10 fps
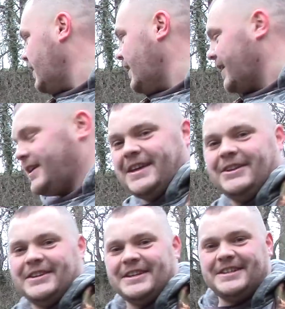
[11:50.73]
Ah,
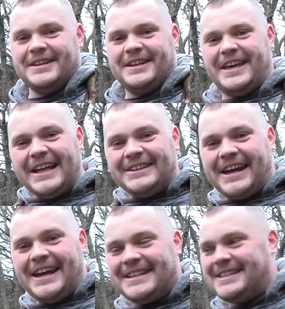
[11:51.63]
killed it. Killed
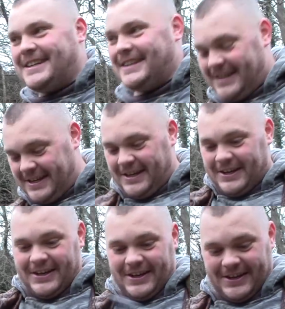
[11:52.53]
it.
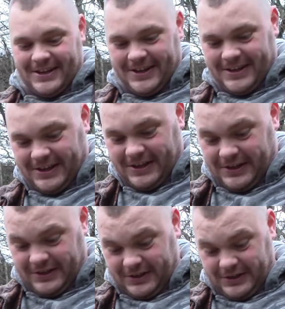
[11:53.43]

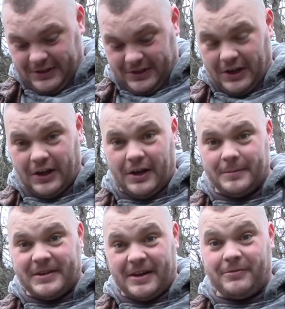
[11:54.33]

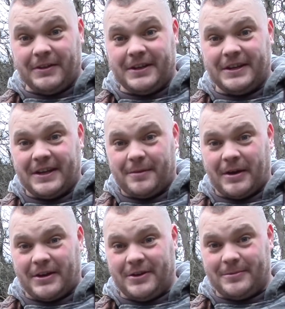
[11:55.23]
I'm definitely going to get
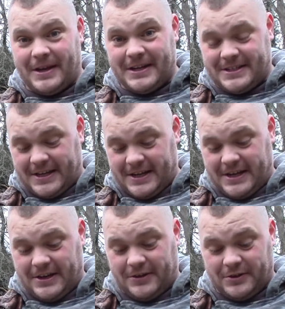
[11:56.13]
back home later
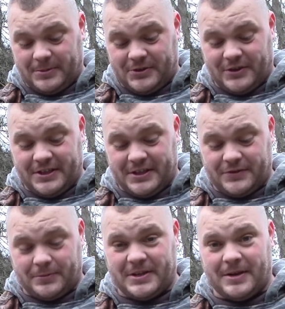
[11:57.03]
and I'm going to be trying
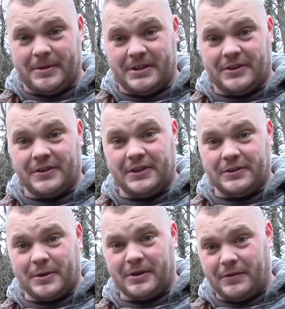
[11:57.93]
this from 10 metre on the
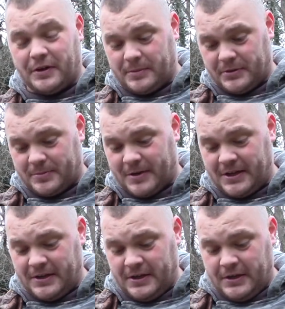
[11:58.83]
little 25mm spinner.